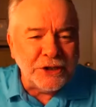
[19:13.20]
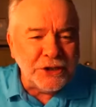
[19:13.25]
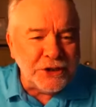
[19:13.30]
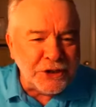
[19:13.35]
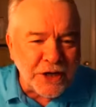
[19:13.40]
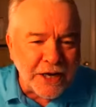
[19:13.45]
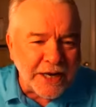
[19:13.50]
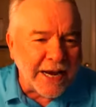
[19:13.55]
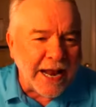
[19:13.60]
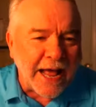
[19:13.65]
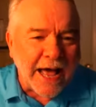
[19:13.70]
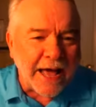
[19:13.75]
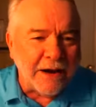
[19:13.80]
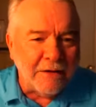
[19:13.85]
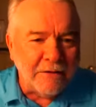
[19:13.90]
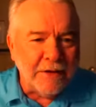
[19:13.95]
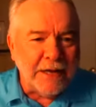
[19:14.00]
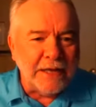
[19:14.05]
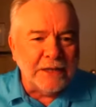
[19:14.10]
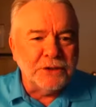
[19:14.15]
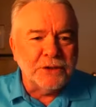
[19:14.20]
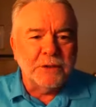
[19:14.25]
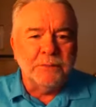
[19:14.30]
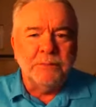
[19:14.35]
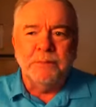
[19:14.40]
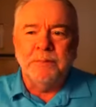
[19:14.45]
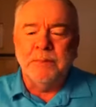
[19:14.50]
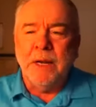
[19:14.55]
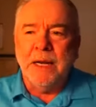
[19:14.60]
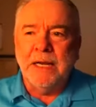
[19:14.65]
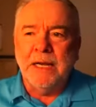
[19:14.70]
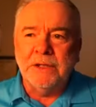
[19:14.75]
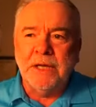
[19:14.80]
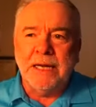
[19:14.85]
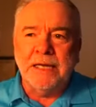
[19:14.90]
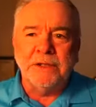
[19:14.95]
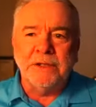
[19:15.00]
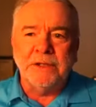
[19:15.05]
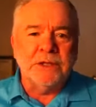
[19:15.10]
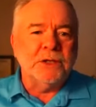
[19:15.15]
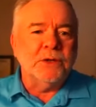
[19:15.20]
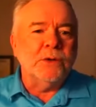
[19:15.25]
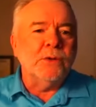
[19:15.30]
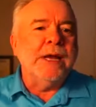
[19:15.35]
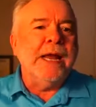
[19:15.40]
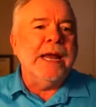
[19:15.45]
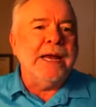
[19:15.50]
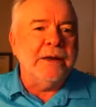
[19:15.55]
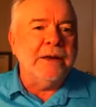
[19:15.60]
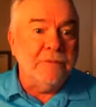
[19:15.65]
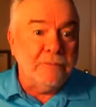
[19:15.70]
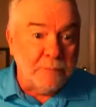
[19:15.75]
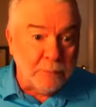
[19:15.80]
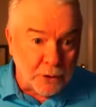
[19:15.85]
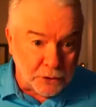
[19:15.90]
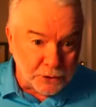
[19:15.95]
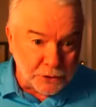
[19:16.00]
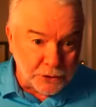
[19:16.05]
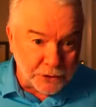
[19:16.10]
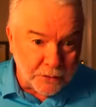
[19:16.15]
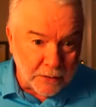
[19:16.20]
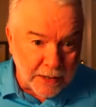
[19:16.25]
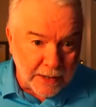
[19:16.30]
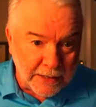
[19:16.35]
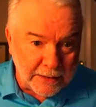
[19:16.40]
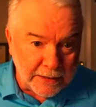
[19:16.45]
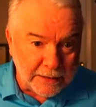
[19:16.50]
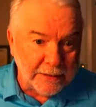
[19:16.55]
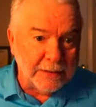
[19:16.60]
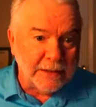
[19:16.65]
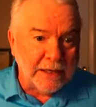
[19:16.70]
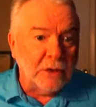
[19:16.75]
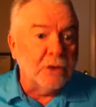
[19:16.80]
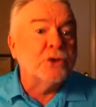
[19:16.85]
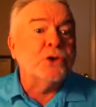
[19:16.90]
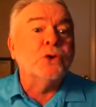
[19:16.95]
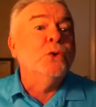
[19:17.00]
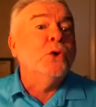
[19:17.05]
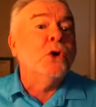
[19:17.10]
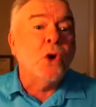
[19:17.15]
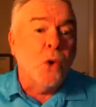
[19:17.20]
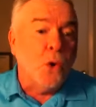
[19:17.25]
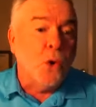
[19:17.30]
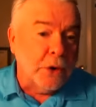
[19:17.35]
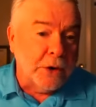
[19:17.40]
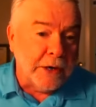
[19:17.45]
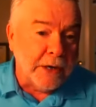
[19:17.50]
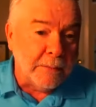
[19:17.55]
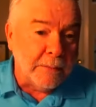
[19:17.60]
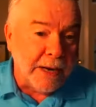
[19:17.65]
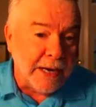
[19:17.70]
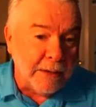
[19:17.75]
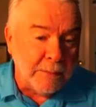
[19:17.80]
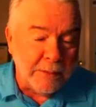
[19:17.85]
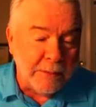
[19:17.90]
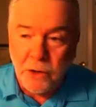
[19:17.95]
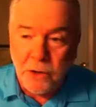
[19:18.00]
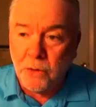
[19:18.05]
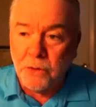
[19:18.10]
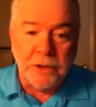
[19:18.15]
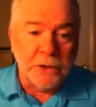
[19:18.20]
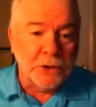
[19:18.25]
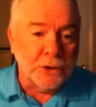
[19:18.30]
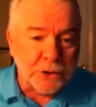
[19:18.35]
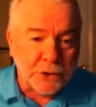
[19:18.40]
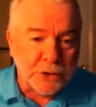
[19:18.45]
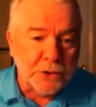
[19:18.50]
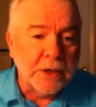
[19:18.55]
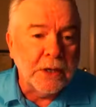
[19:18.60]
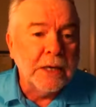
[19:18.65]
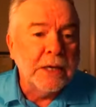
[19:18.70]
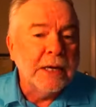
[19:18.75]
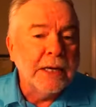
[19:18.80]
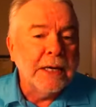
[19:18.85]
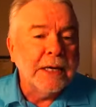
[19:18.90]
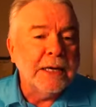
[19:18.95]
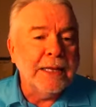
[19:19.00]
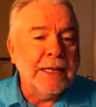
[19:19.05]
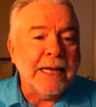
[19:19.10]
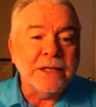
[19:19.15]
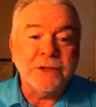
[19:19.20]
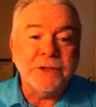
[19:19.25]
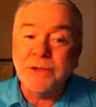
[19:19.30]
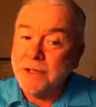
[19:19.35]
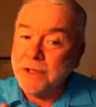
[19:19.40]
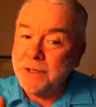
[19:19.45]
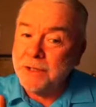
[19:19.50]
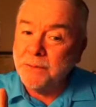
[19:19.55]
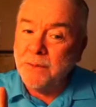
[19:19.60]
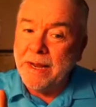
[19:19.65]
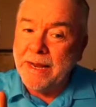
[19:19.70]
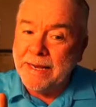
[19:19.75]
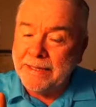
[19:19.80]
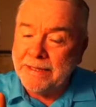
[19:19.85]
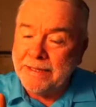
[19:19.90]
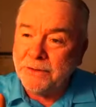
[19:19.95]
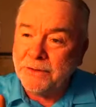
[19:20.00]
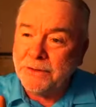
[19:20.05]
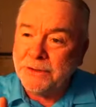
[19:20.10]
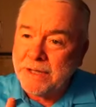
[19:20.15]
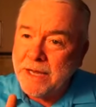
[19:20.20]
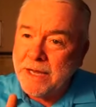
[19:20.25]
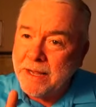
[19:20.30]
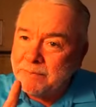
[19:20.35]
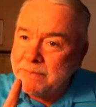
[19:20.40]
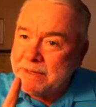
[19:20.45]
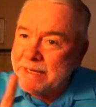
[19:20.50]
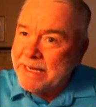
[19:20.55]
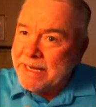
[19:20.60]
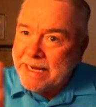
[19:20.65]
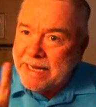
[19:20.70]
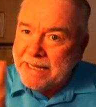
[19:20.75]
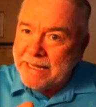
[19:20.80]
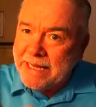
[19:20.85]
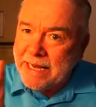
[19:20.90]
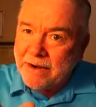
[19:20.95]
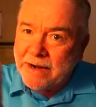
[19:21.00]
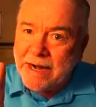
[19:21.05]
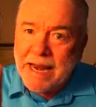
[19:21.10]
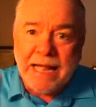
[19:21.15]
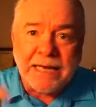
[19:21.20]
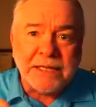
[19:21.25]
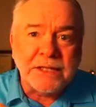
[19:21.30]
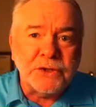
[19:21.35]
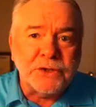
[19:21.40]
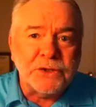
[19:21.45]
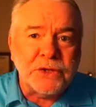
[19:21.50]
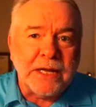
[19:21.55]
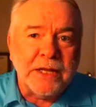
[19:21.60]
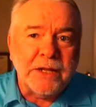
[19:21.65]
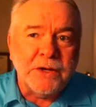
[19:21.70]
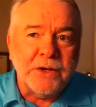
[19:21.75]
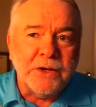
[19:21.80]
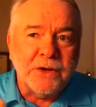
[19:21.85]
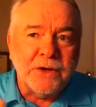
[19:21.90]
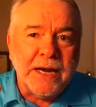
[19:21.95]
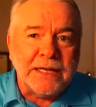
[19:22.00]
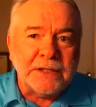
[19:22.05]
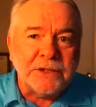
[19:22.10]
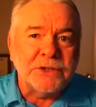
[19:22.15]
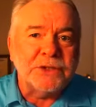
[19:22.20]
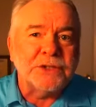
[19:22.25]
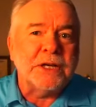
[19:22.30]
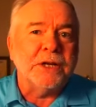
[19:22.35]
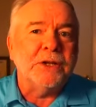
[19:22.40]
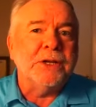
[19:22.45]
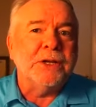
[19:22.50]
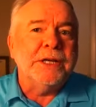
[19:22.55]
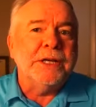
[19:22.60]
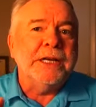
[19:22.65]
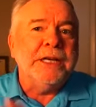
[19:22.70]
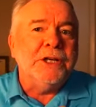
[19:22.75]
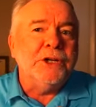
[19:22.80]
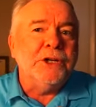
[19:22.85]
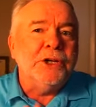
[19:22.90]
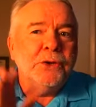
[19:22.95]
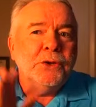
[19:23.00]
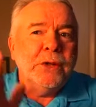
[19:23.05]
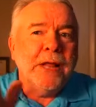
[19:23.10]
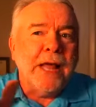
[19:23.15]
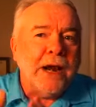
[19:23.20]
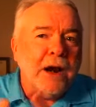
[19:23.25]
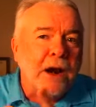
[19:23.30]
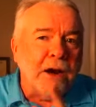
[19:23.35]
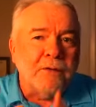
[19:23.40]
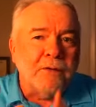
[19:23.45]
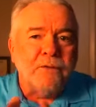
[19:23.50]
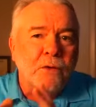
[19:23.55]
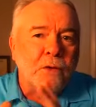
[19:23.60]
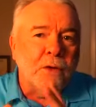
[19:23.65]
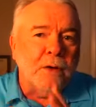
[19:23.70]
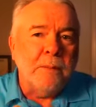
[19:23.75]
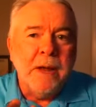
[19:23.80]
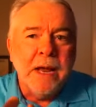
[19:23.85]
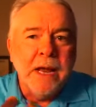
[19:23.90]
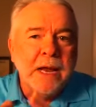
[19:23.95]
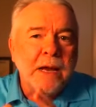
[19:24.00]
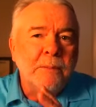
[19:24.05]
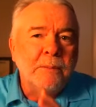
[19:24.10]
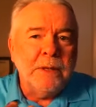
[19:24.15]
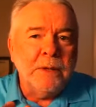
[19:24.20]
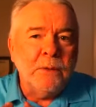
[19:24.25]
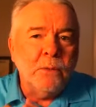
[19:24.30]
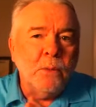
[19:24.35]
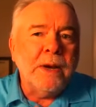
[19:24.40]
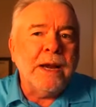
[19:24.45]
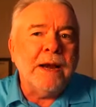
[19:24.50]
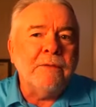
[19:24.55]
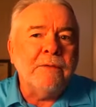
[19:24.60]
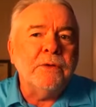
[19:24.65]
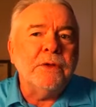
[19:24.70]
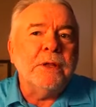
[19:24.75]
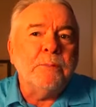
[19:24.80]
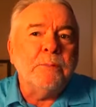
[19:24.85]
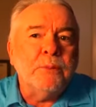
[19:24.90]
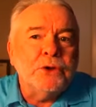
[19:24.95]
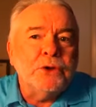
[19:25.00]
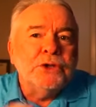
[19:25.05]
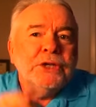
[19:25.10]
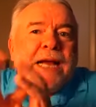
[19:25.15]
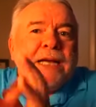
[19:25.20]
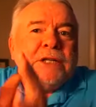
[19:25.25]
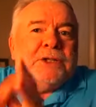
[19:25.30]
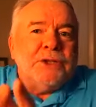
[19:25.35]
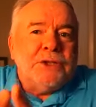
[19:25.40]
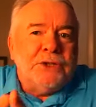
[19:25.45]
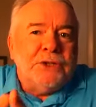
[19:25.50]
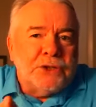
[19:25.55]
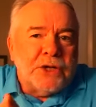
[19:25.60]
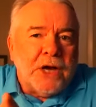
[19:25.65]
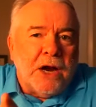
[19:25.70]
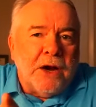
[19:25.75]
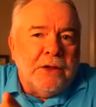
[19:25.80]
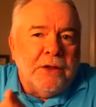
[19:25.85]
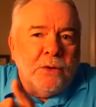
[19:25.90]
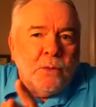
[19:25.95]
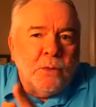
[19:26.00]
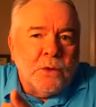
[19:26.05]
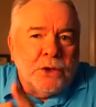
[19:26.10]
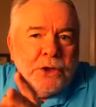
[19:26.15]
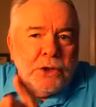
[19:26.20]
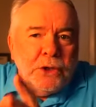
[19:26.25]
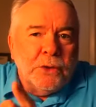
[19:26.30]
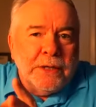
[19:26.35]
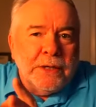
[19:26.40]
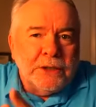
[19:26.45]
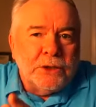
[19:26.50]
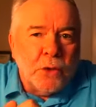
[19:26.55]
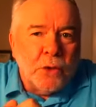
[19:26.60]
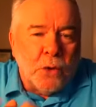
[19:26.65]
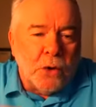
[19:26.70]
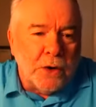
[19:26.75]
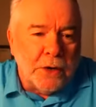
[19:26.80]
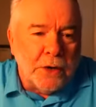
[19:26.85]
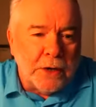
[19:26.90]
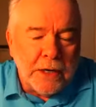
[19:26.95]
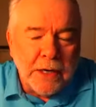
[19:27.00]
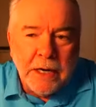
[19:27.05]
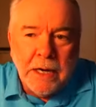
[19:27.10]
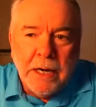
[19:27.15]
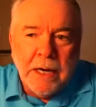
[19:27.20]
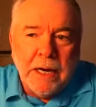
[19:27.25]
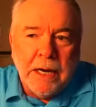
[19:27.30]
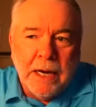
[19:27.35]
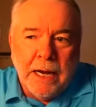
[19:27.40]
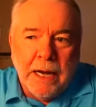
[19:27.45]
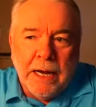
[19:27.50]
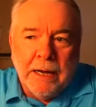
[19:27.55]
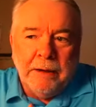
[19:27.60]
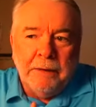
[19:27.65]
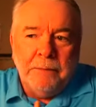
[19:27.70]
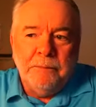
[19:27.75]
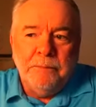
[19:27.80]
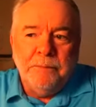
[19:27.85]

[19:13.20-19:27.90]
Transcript: shit out of as a as, as a creative person, right? They're too corny, maybe, or they're too and that's a good way. There's something in there, not to say that you necessarily need to do that art form, but whatever the projections are that we're doing toward, uh,